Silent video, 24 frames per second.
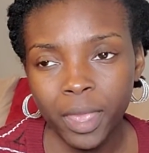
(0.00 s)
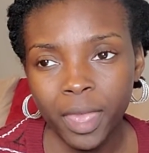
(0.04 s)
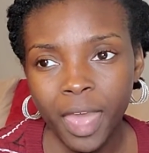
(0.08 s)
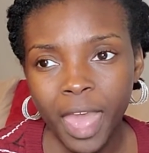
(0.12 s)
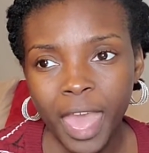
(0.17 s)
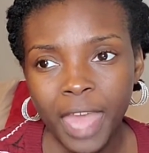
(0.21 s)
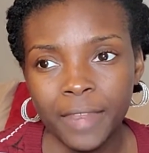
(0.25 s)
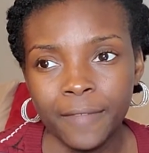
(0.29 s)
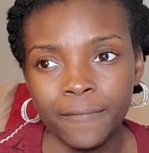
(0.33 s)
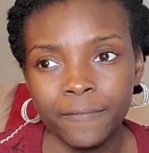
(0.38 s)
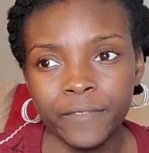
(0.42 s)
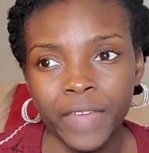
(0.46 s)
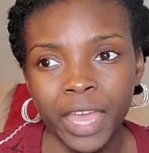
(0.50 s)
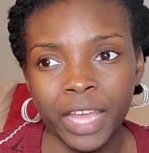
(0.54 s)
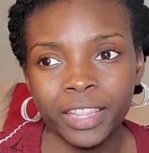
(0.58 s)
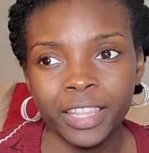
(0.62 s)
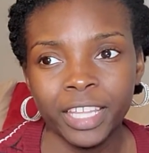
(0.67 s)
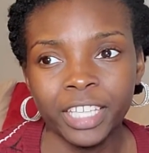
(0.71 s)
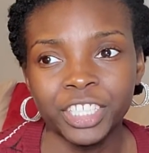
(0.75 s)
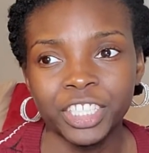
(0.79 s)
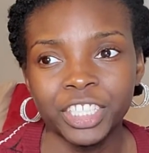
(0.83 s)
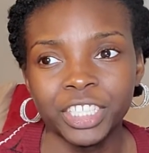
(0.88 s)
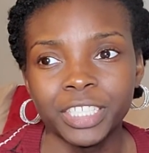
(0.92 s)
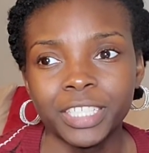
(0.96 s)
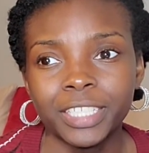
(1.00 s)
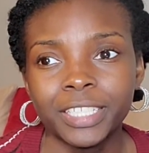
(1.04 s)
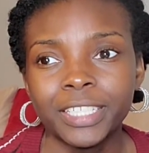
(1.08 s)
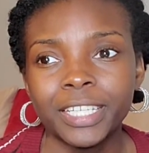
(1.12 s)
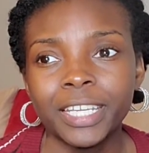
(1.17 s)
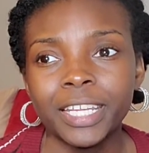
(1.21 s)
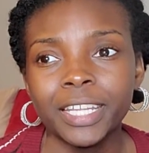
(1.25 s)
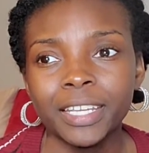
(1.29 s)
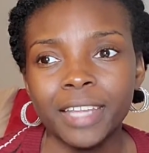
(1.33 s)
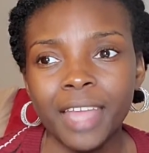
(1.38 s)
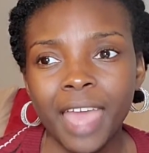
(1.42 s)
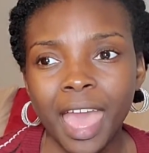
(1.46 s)
And the fact that she
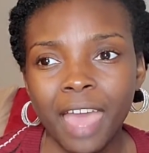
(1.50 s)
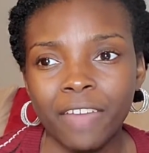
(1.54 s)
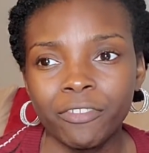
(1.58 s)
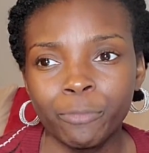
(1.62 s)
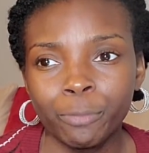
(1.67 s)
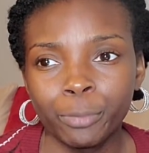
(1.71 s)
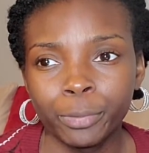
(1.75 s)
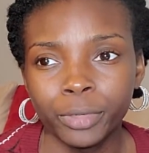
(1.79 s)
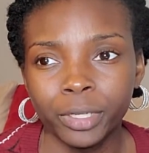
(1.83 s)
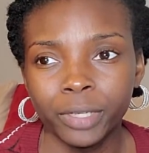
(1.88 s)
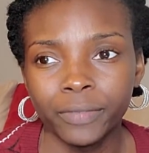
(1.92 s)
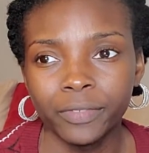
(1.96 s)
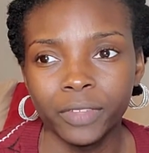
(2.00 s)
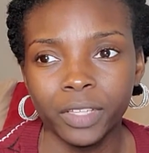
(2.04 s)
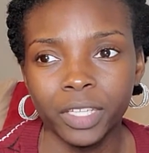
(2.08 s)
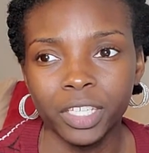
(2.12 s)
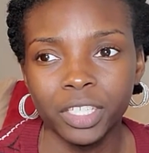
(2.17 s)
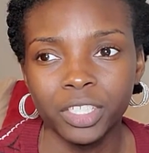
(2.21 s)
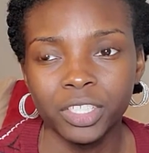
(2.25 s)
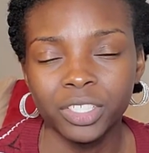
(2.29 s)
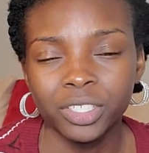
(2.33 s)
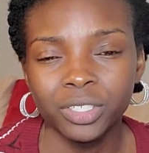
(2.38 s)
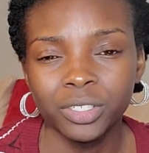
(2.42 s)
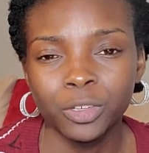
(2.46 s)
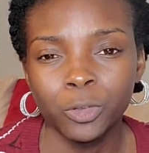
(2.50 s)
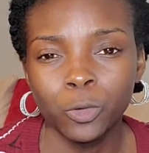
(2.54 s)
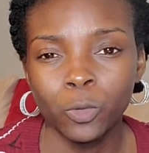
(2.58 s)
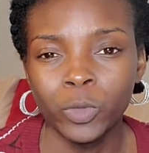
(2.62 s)
didn't have privilege